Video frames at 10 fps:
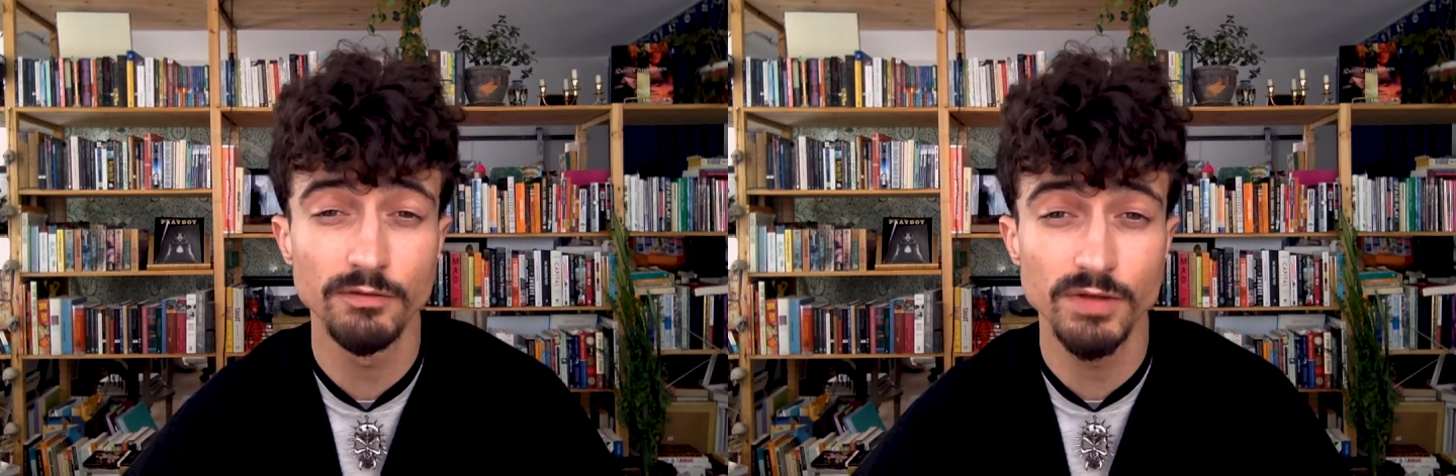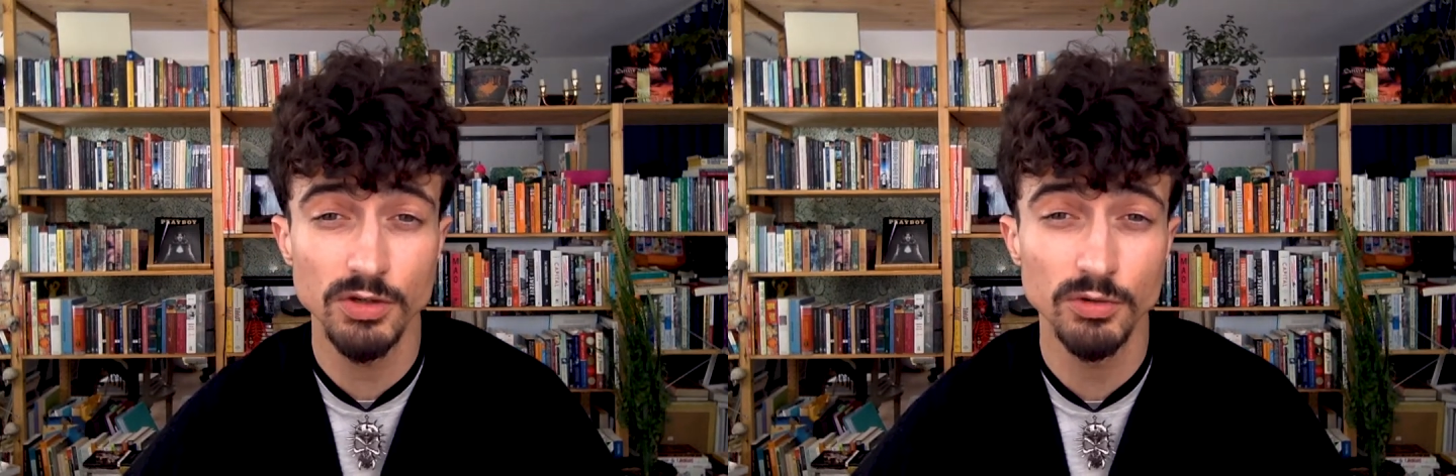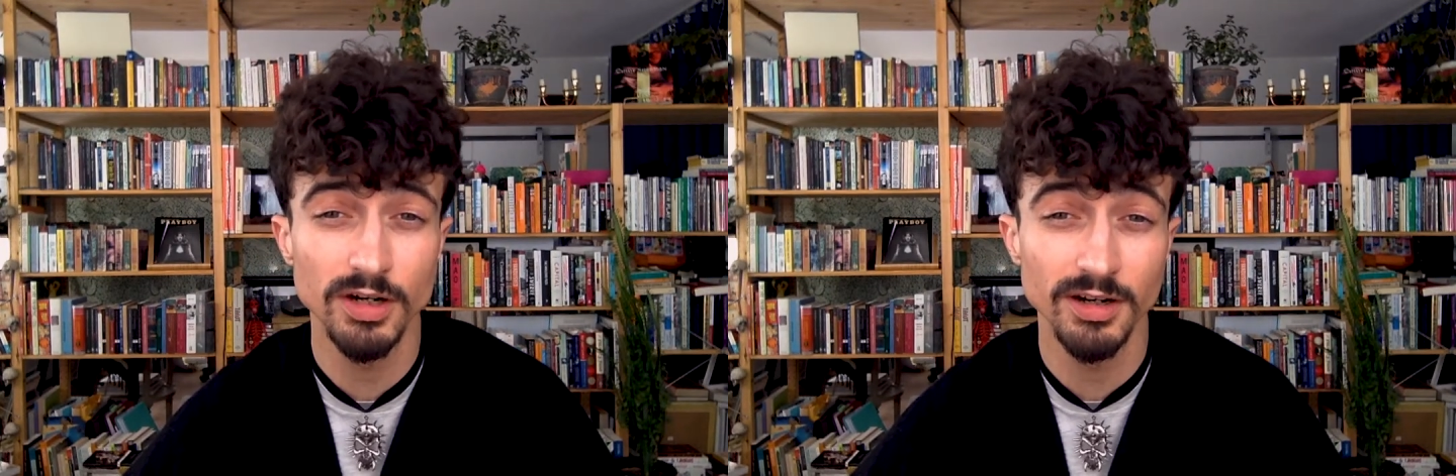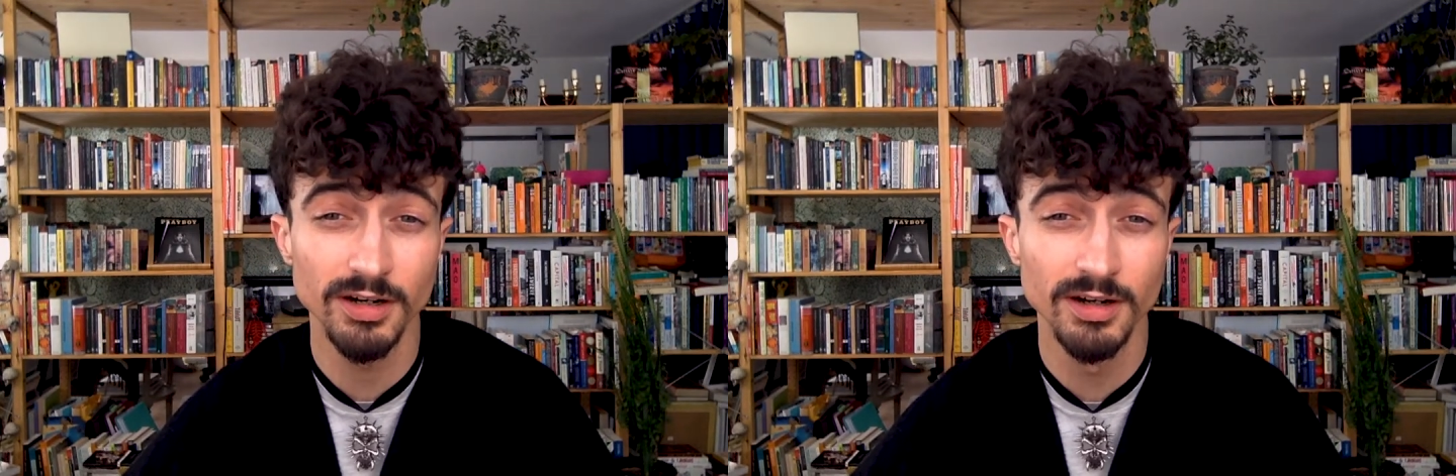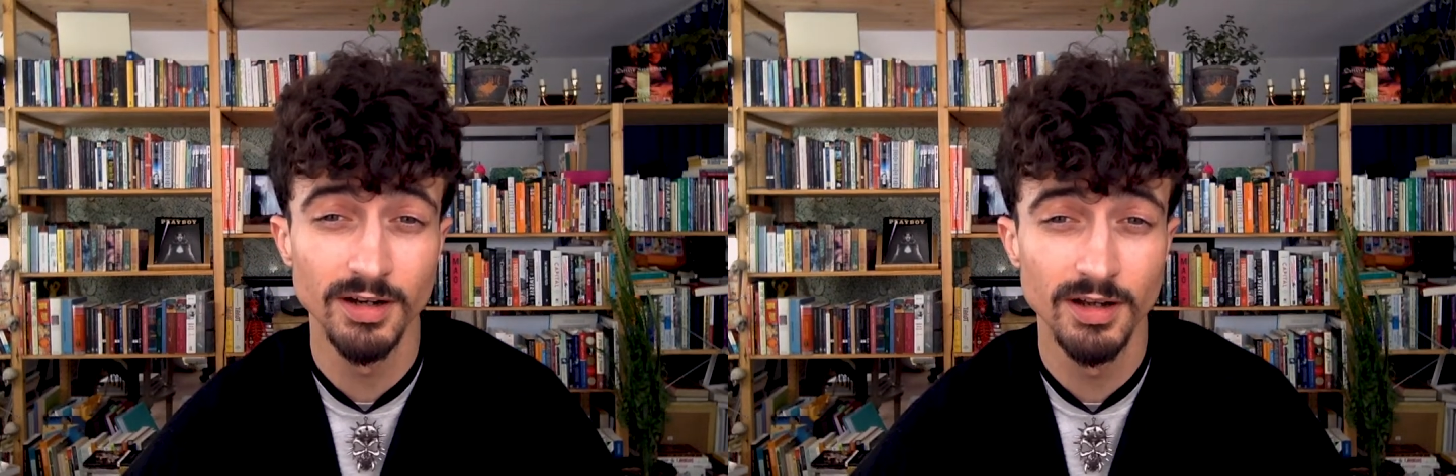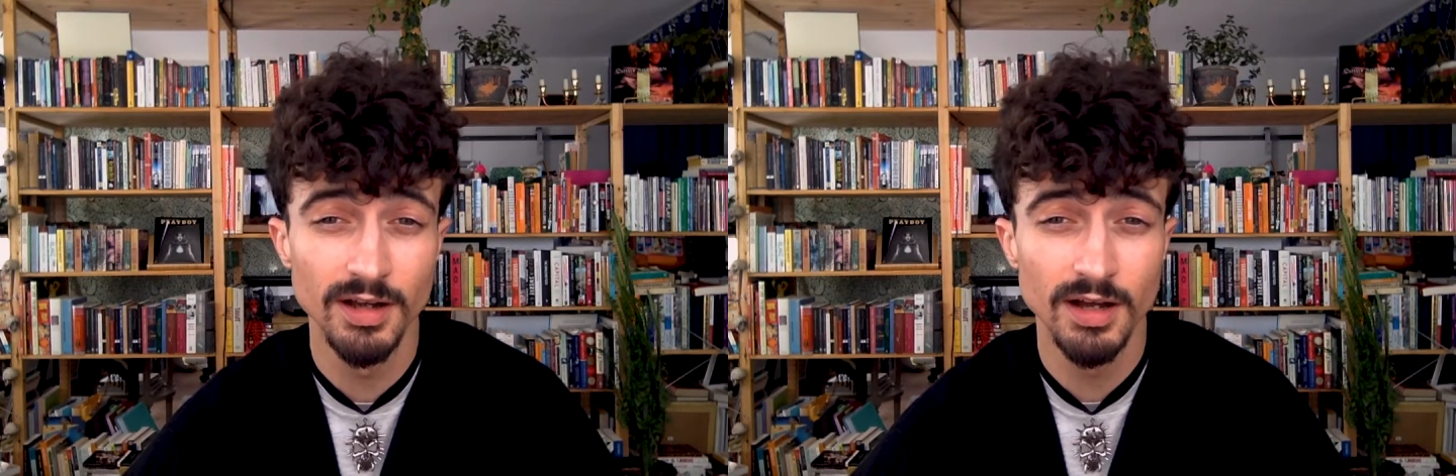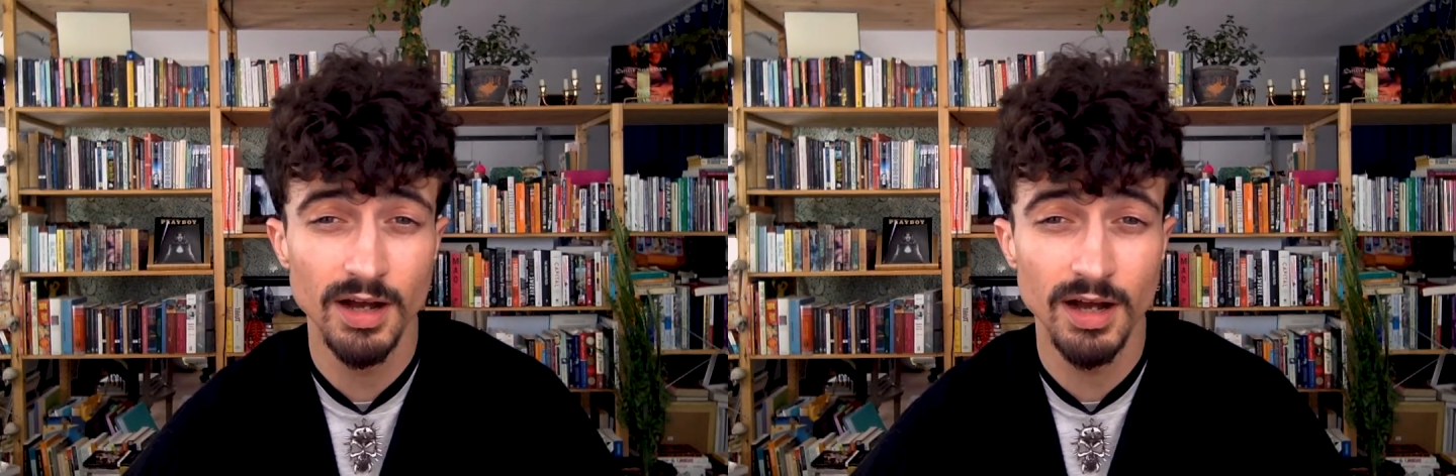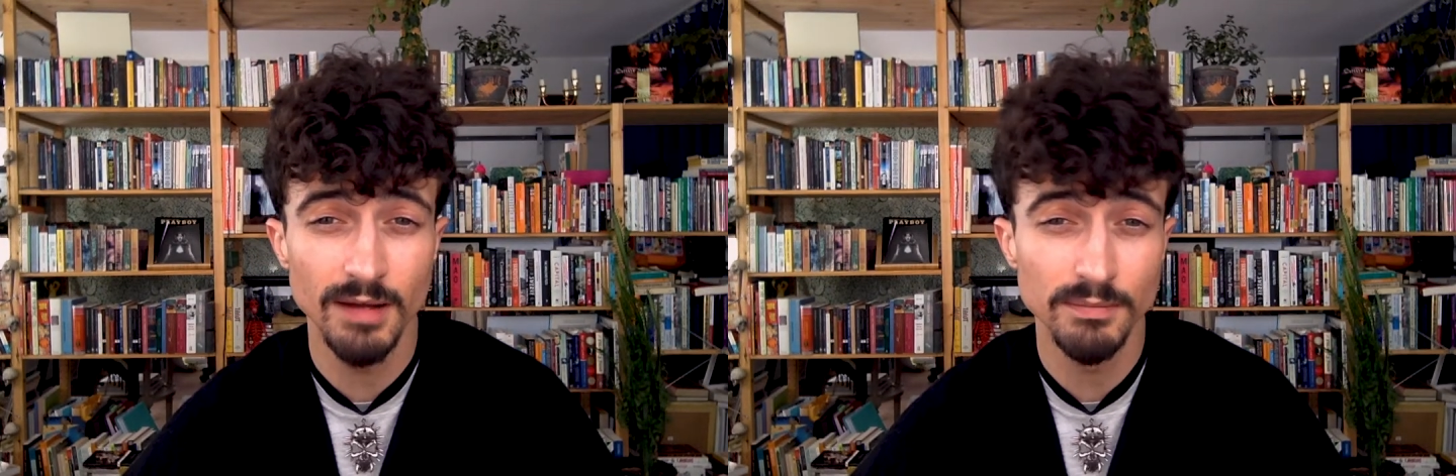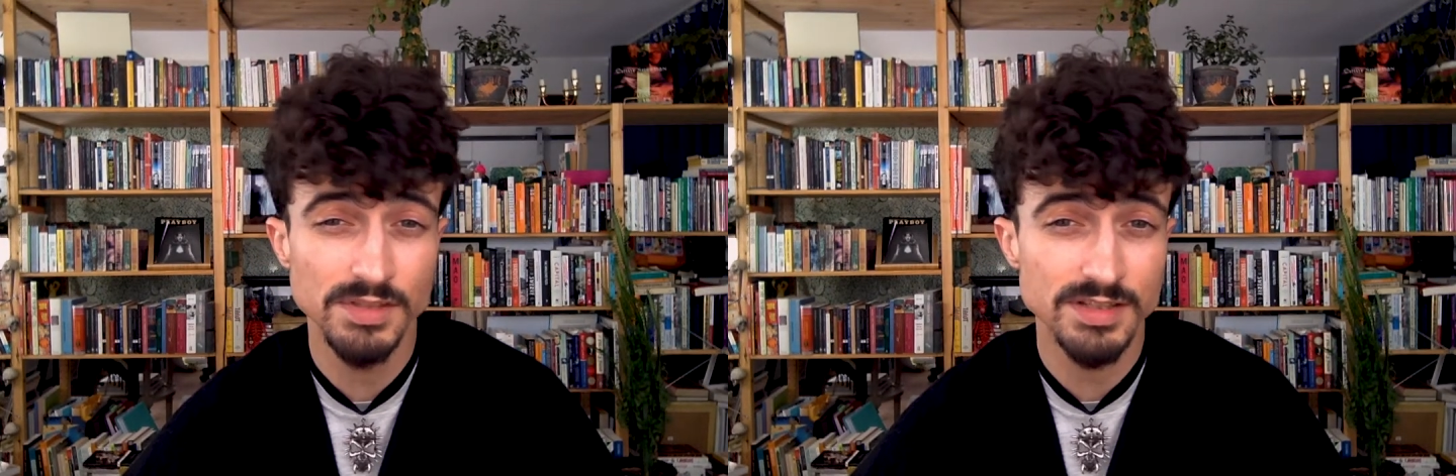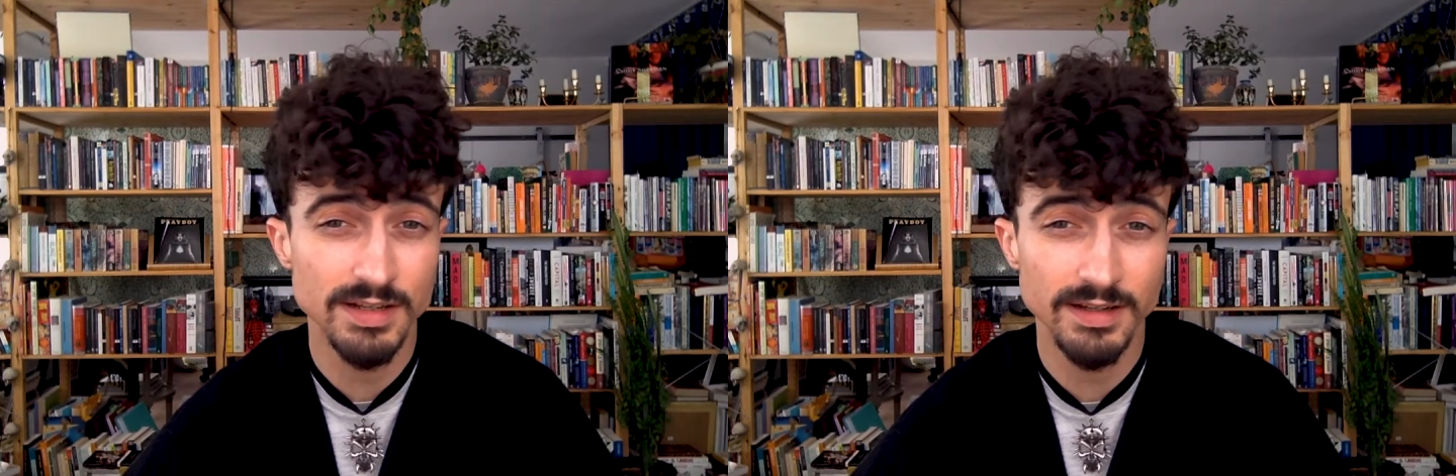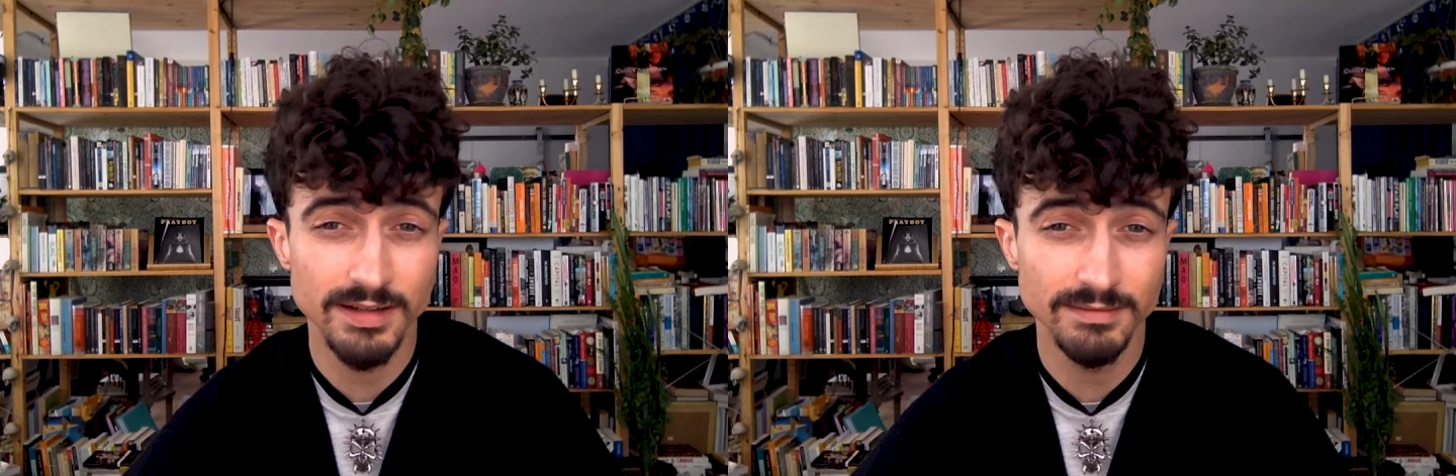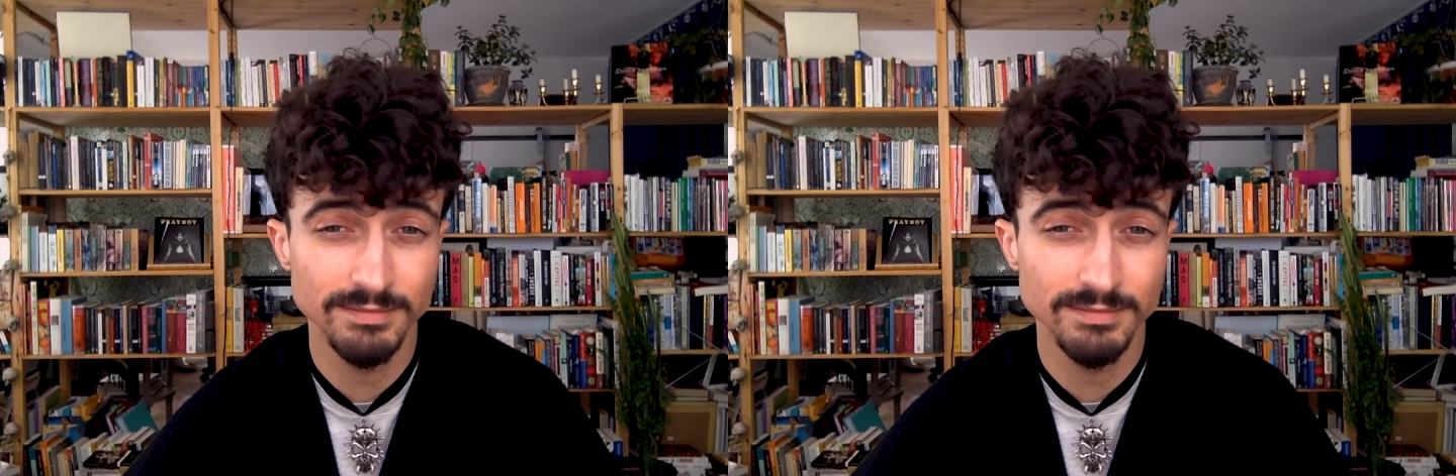view her sitting.